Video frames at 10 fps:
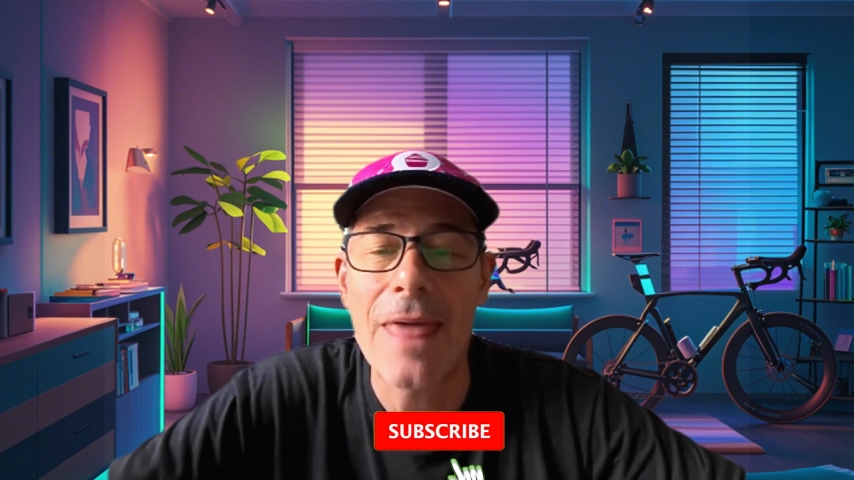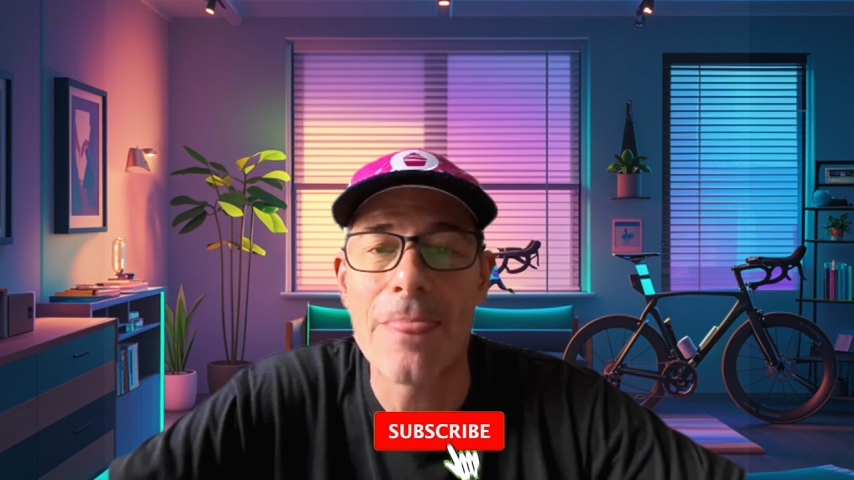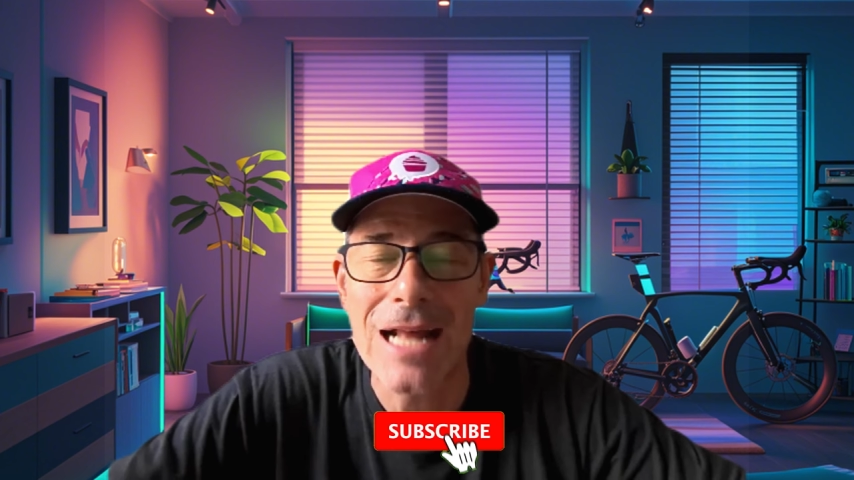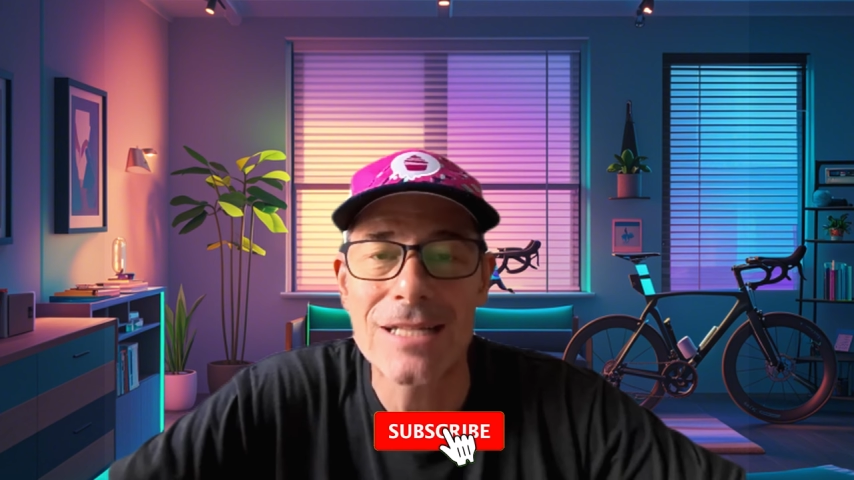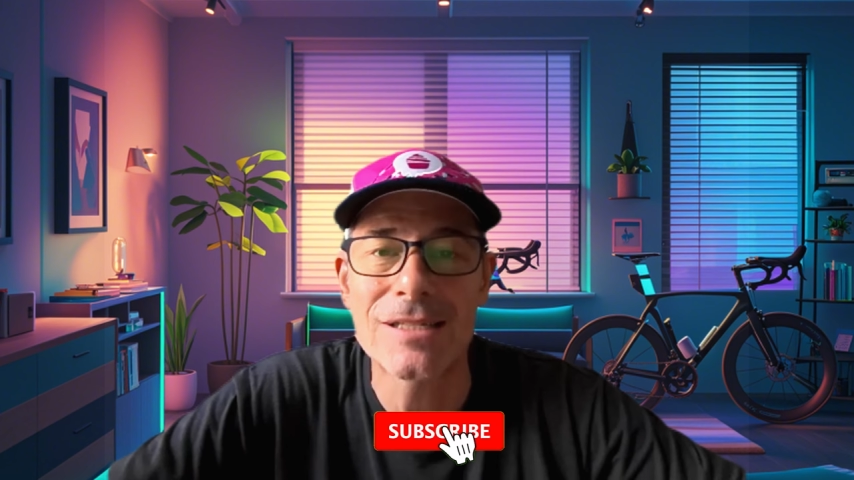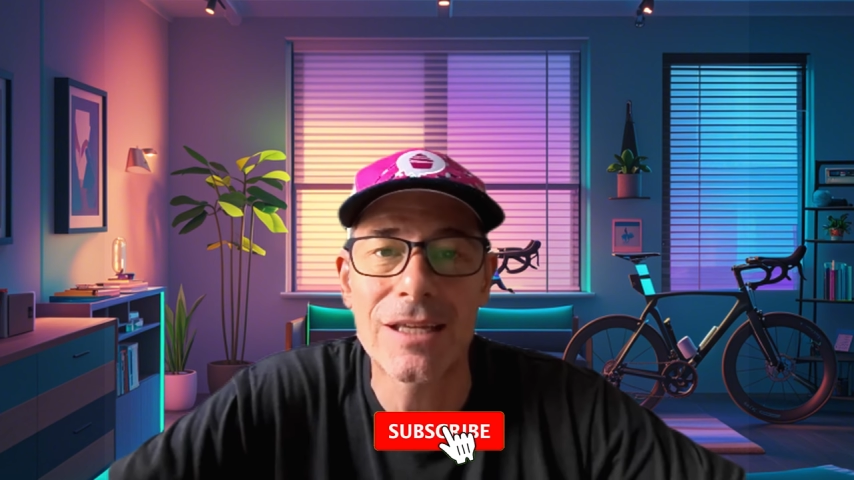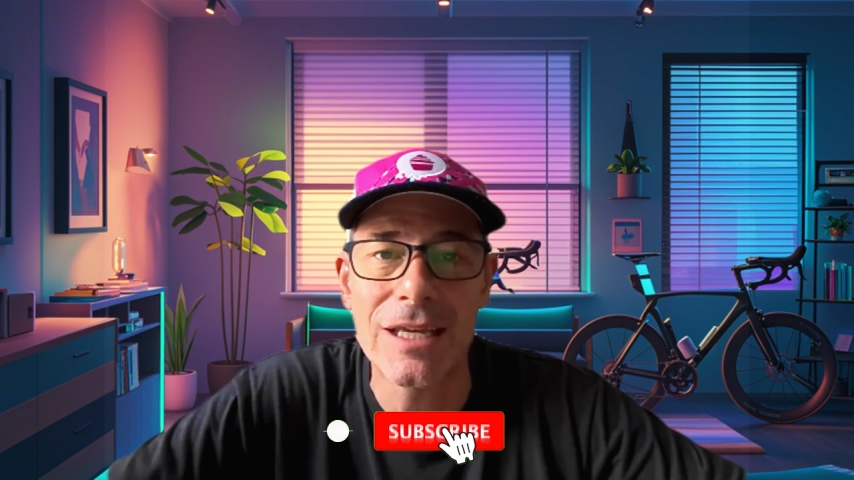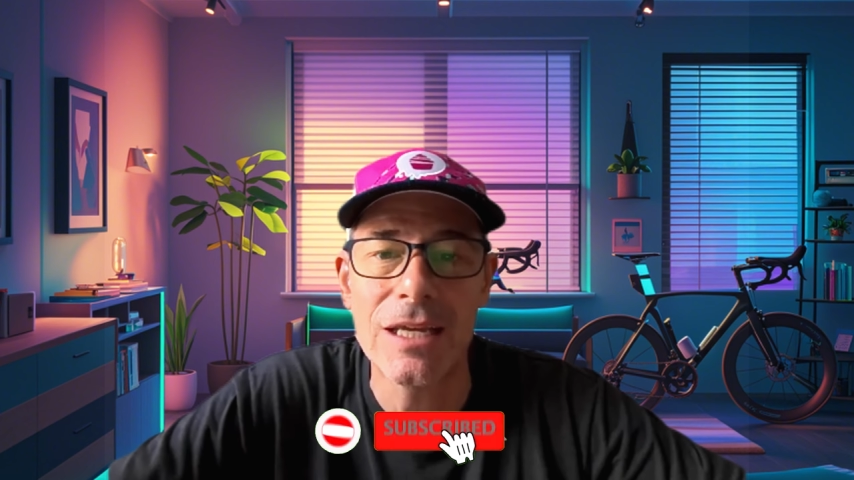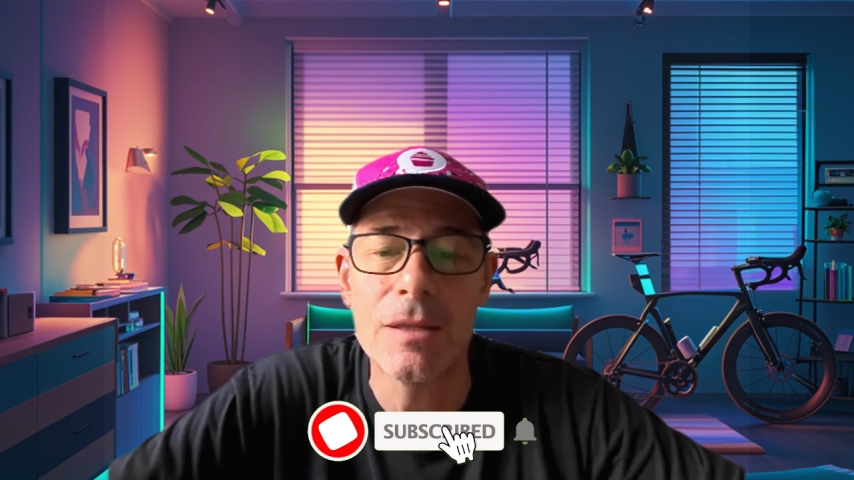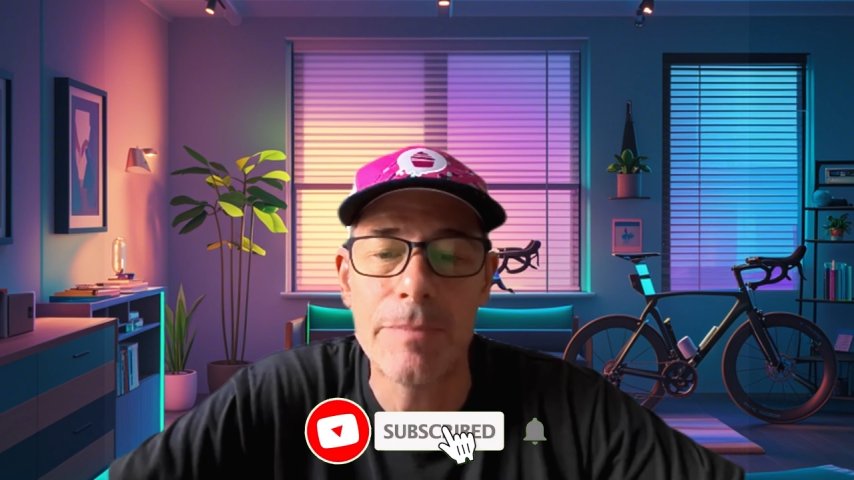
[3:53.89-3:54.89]
and that's the
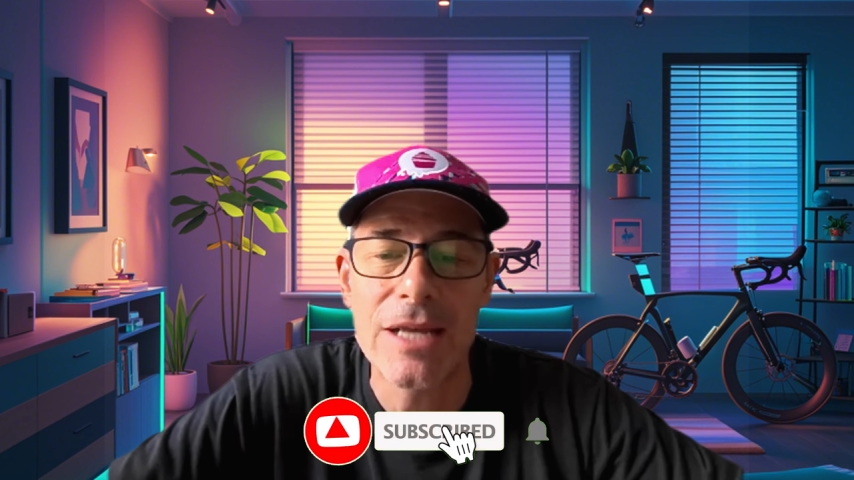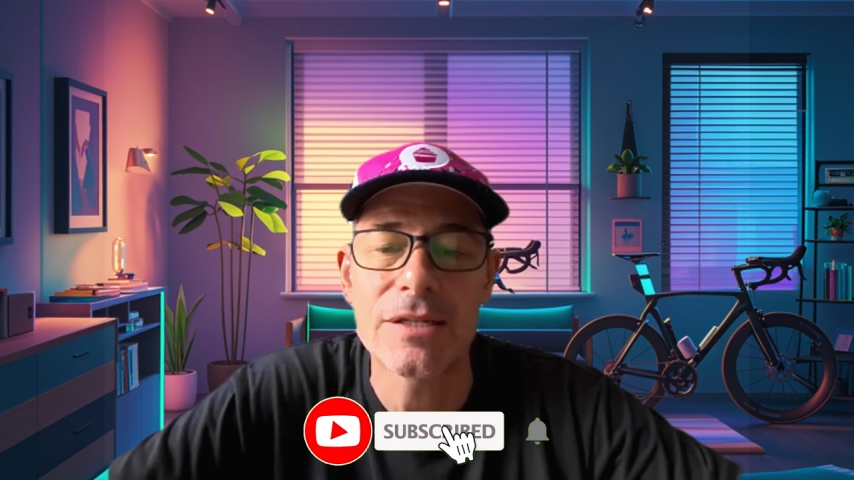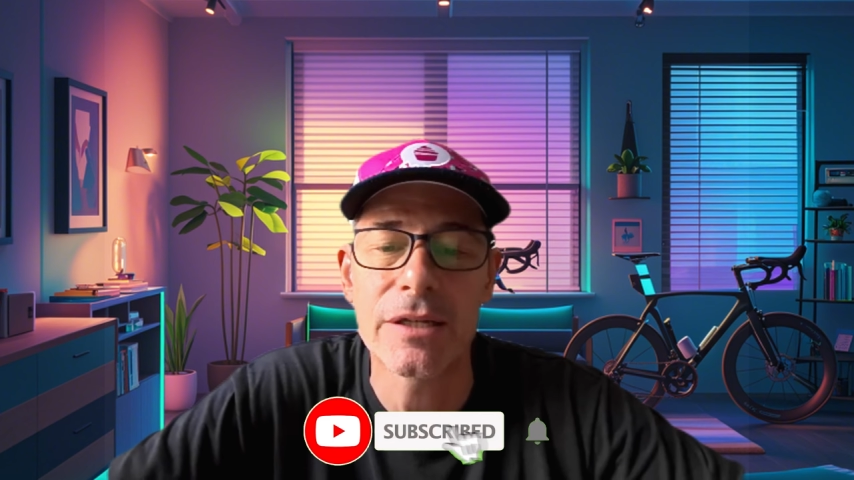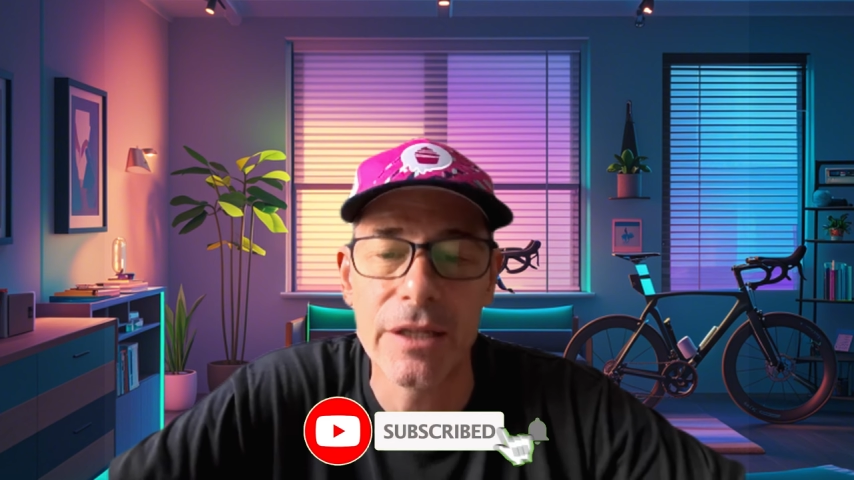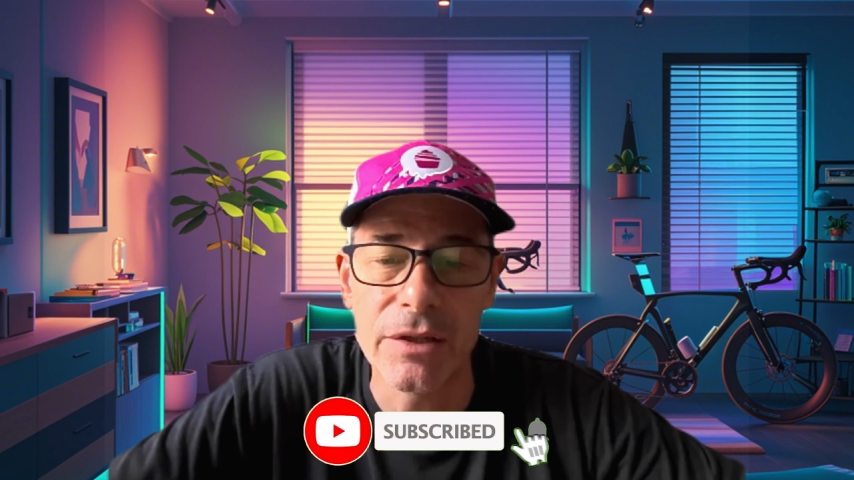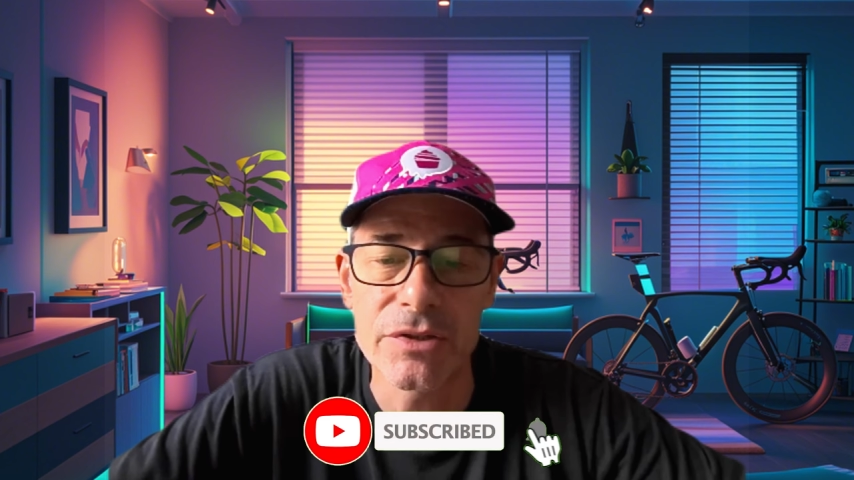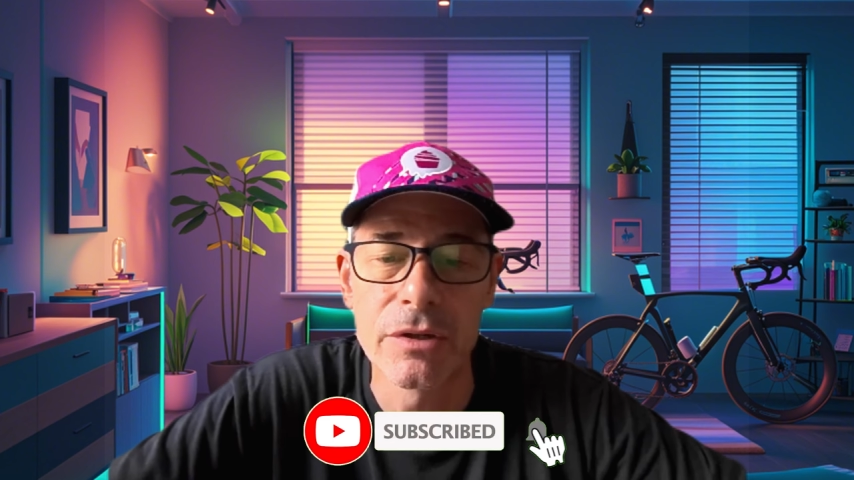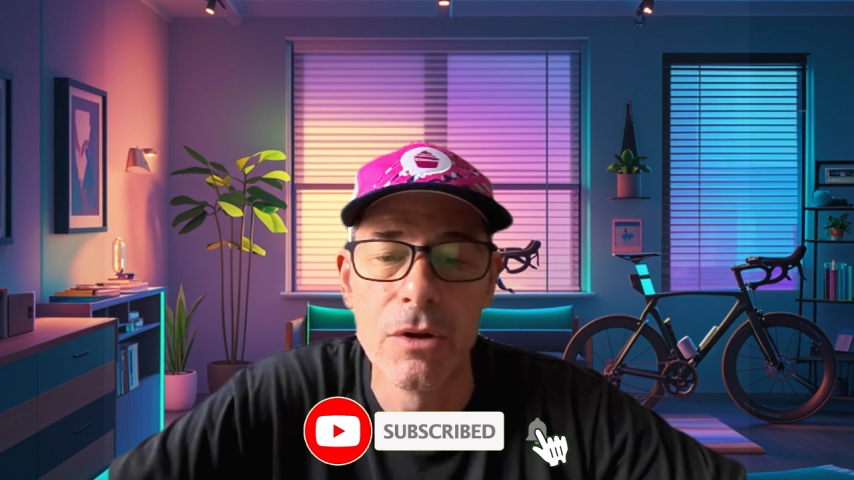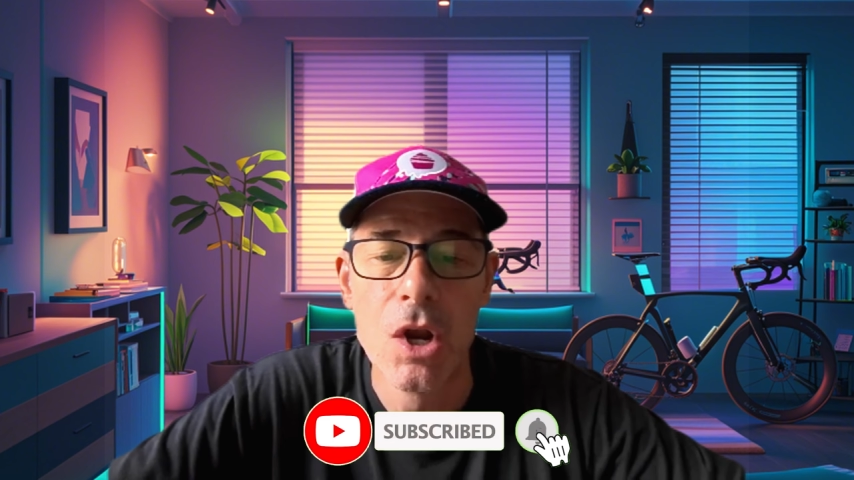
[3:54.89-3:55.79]
key to pacing hills.